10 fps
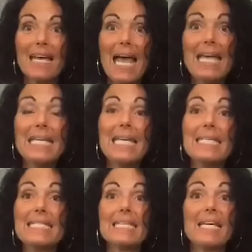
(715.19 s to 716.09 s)
And it
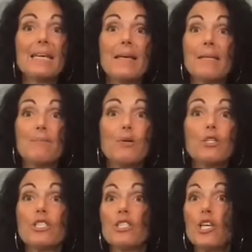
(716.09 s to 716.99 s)
puts